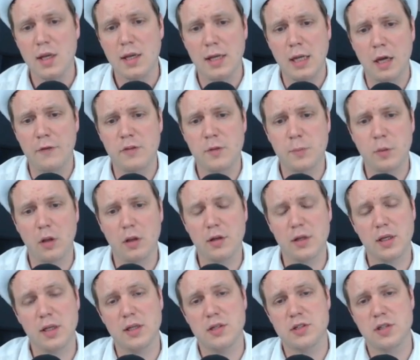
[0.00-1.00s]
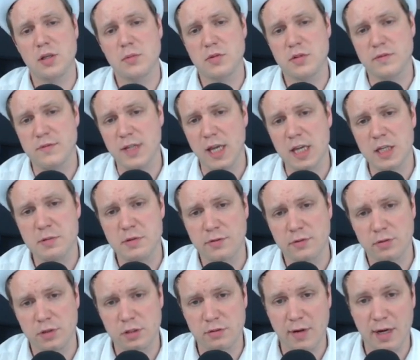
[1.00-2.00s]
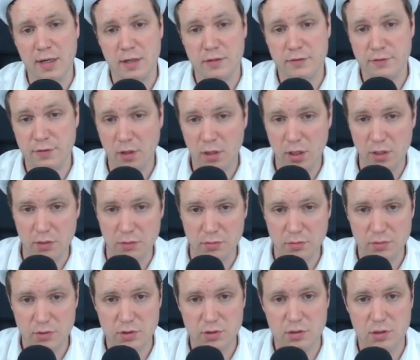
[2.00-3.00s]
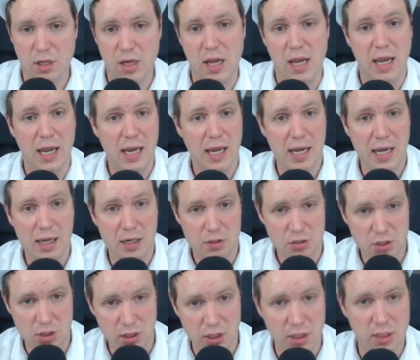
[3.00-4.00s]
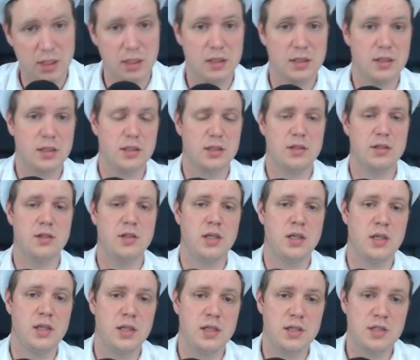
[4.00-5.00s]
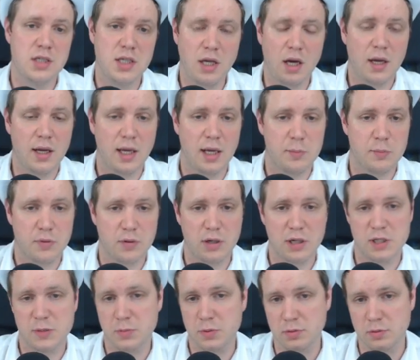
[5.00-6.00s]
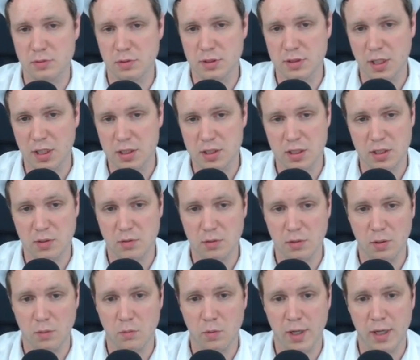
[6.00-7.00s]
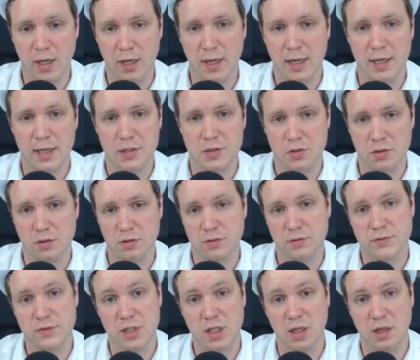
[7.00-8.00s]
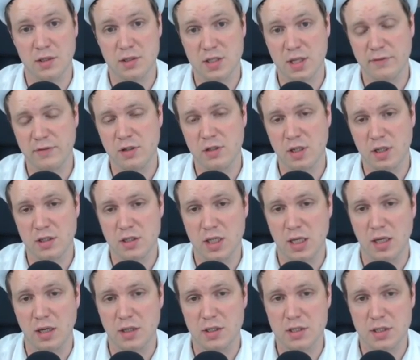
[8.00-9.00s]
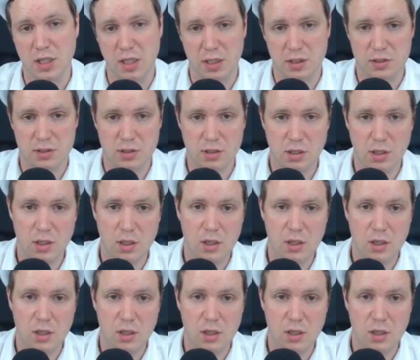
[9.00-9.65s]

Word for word: Now, if you plot it in terms of days before the grand finals, actually the TI8 prize pool is actually way ahead of TI7 and TI6.